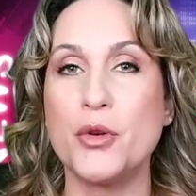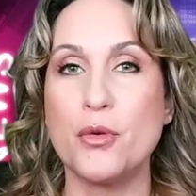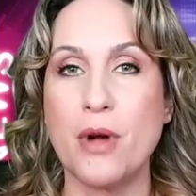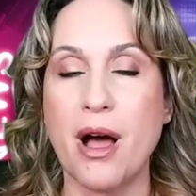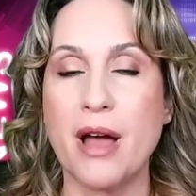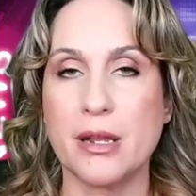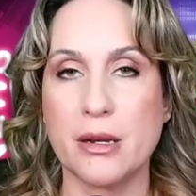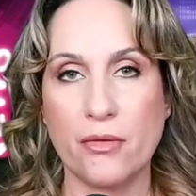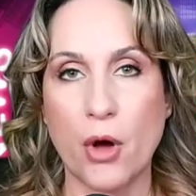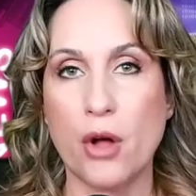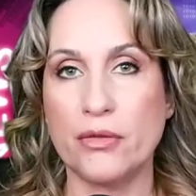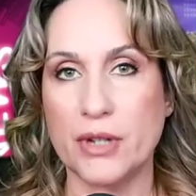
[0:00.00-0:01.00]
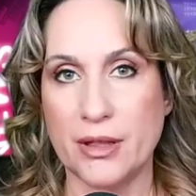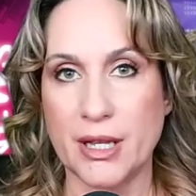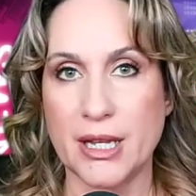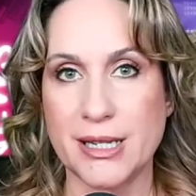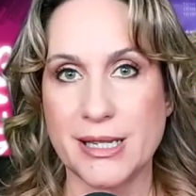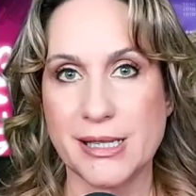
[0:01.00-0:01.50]
who got involved in
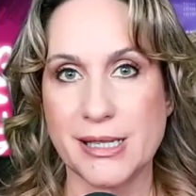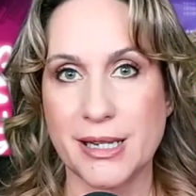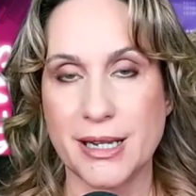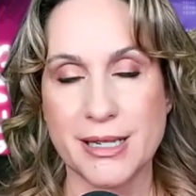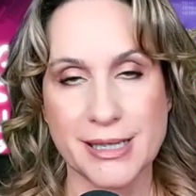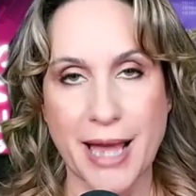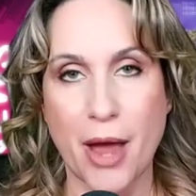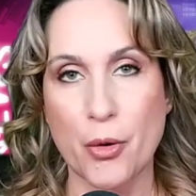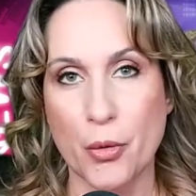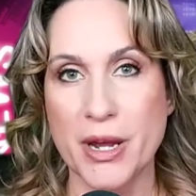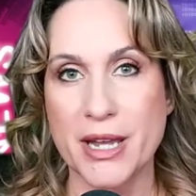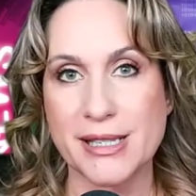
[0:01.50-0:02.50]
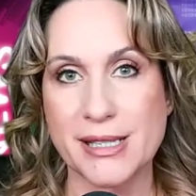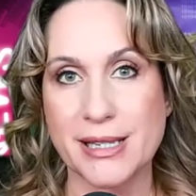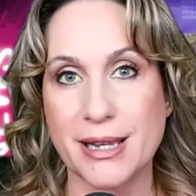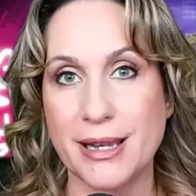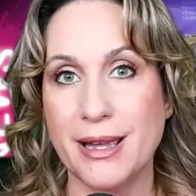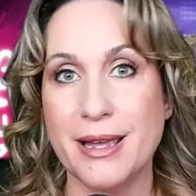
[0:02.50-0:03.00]
this is at
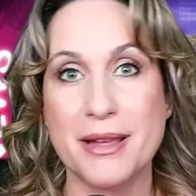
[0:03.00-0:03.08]
risk.